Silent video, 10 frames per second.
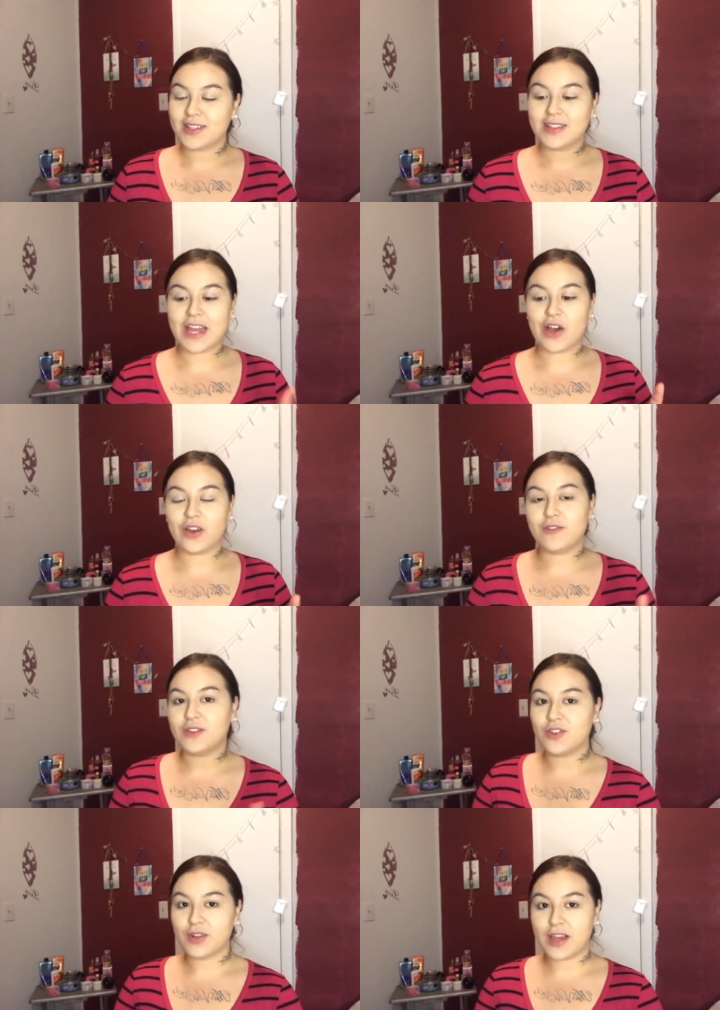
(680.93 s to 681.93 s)
Now, if
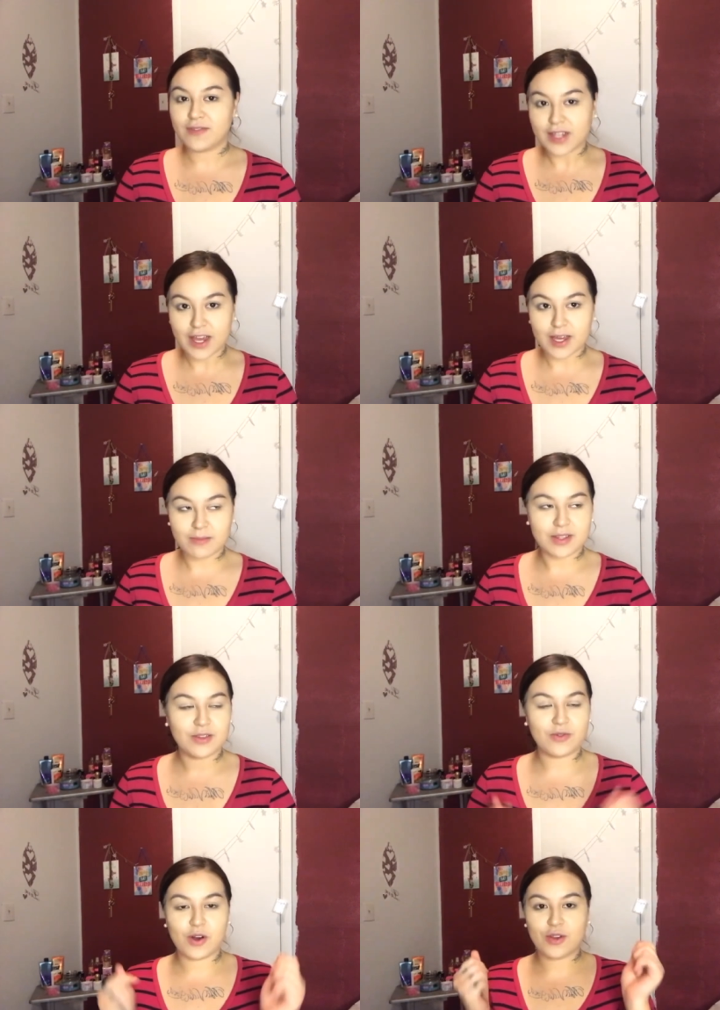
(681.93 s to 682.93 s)
you don't have time to
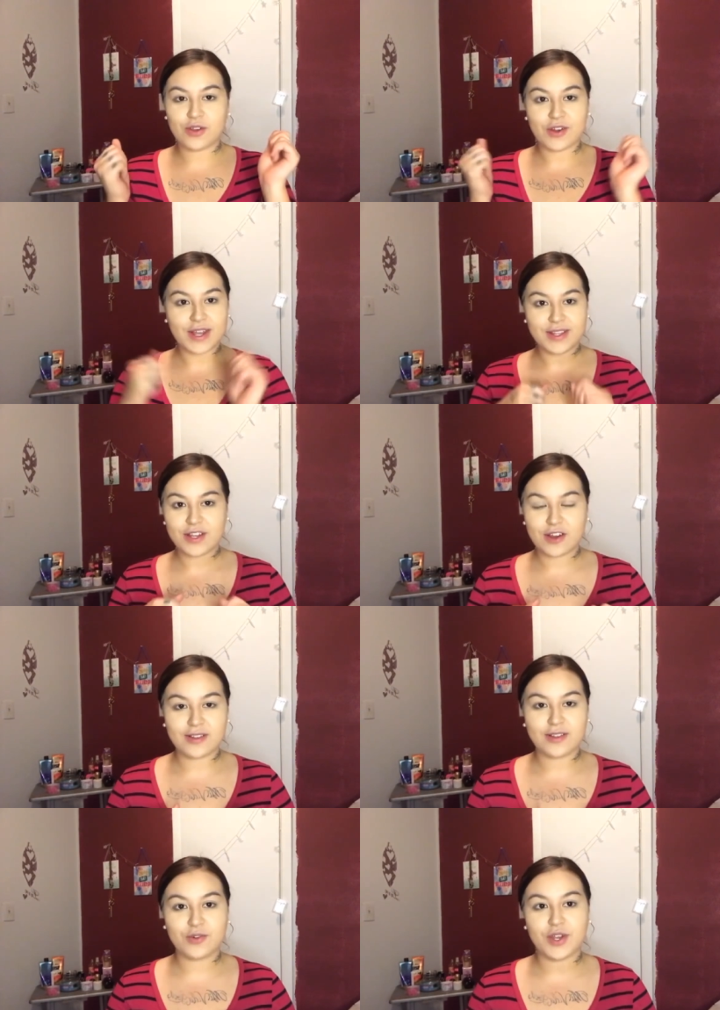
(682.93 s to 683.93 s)
do all the crazy
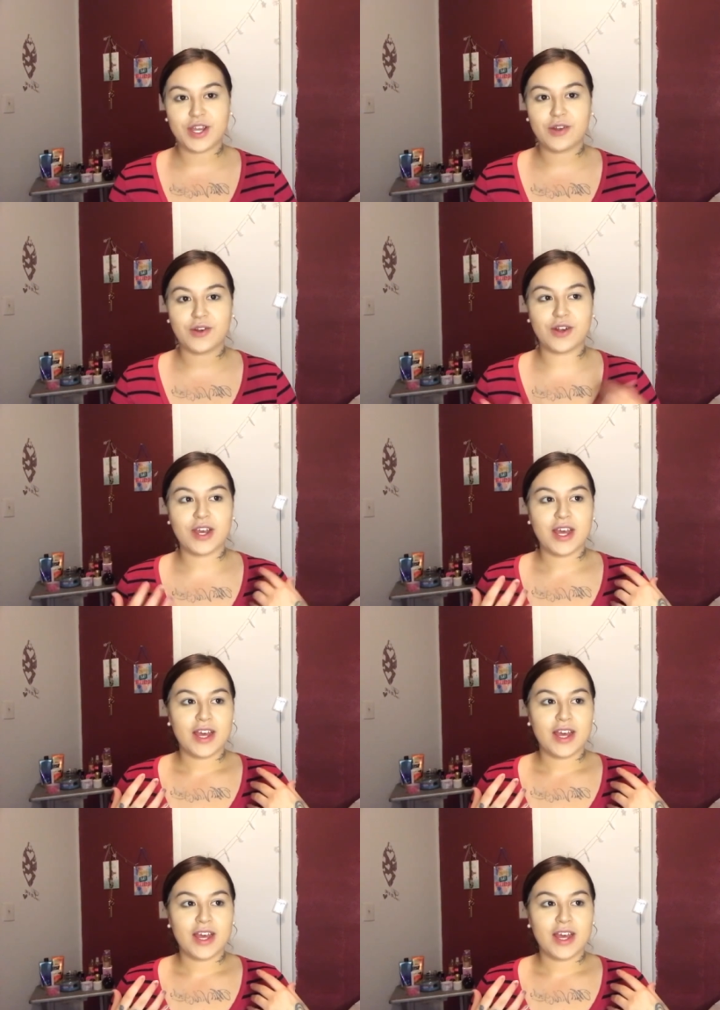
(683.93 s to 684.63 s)
contouring, or